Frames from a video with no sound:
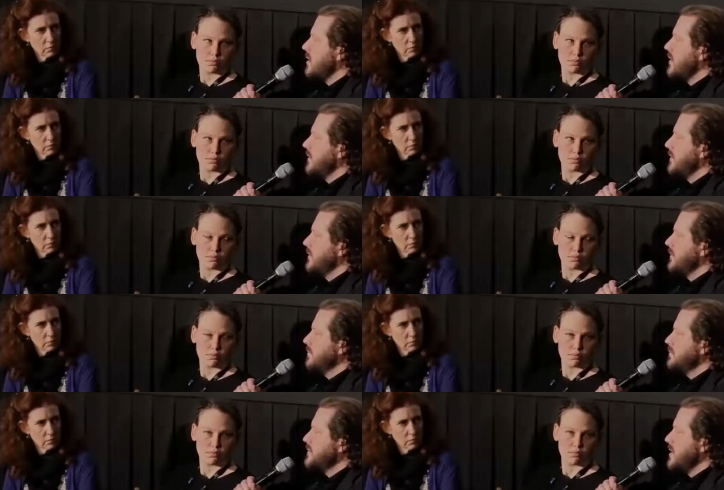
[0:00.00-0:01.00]

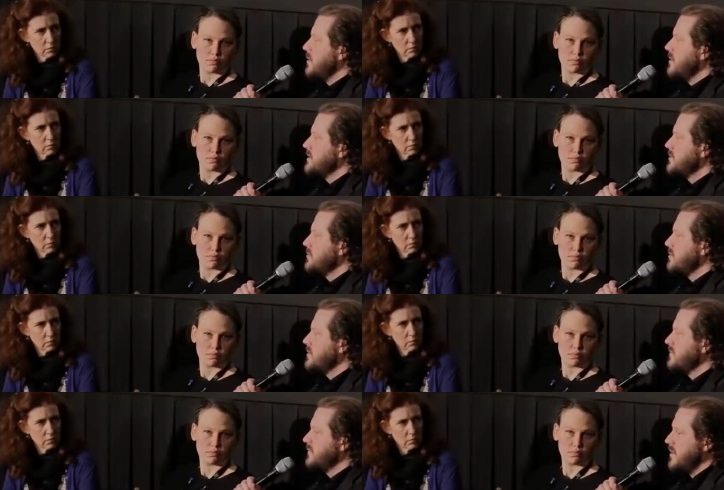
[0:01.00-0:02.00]
Speaker 1: So it's sort
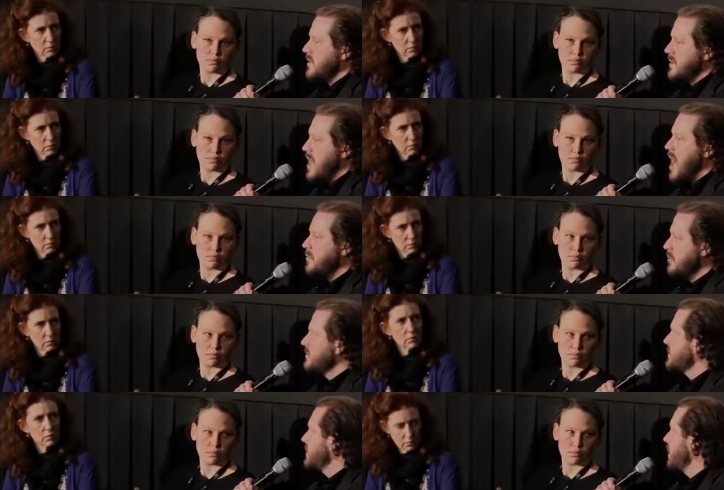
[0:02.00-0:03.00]
of
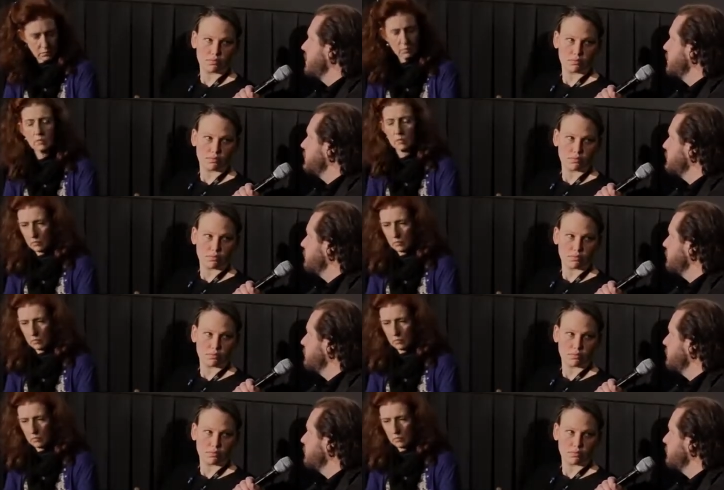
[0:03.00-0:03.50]
cobbled together